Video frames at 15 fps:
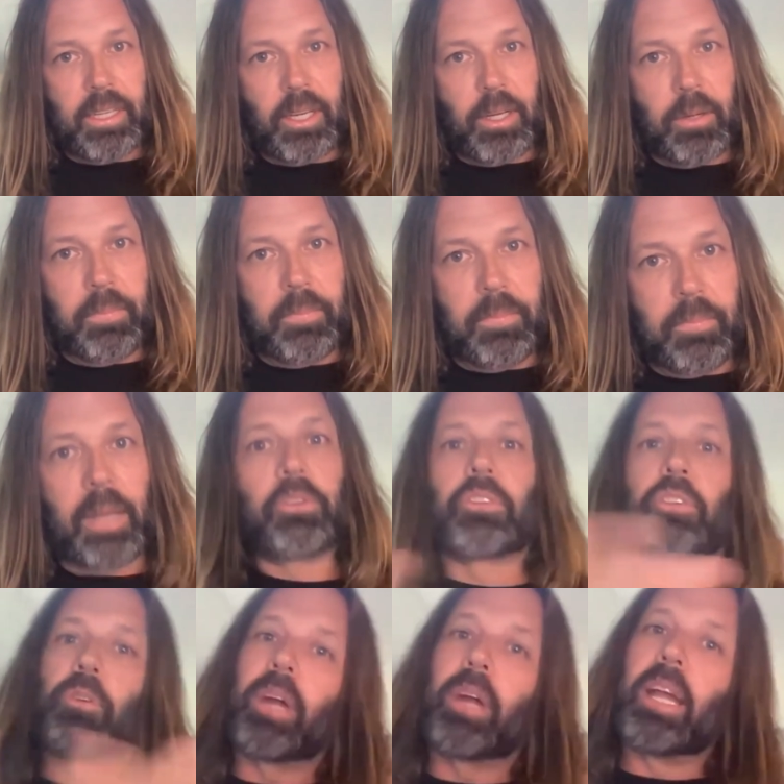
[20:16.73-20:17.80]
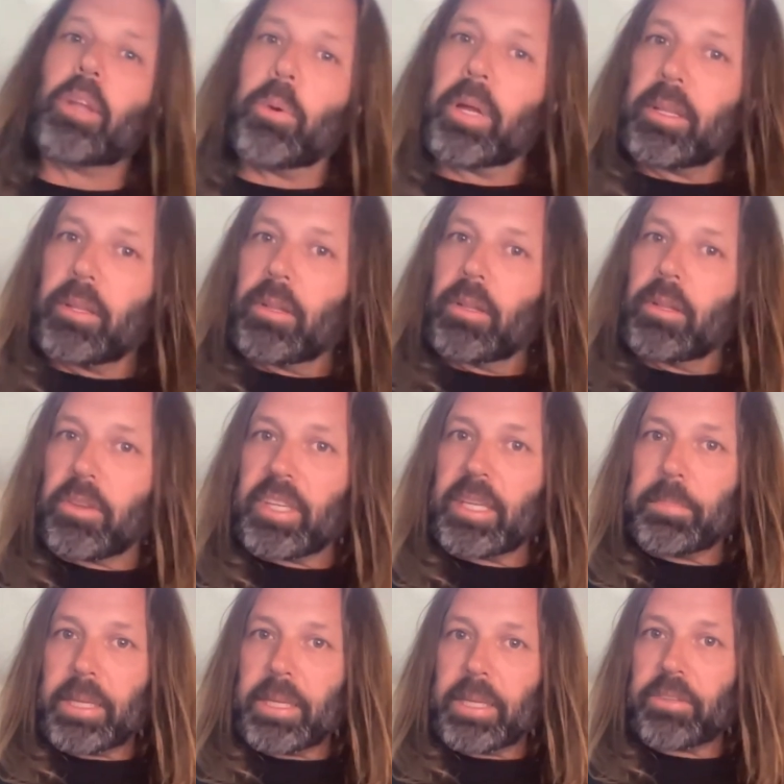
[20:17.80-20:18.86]
You yep. know, and it was great knowing the
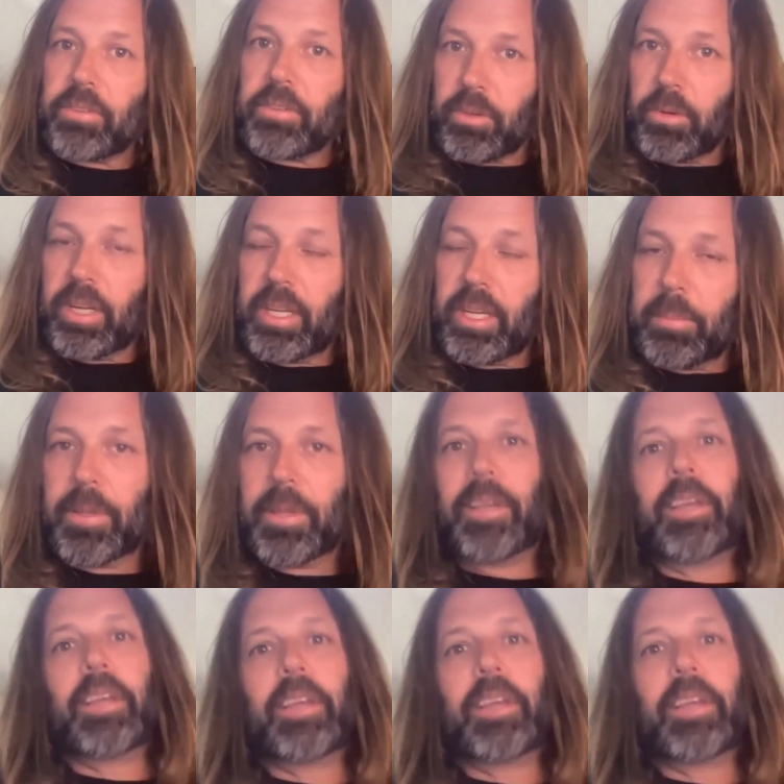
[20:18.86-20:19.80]
DPs as a grip,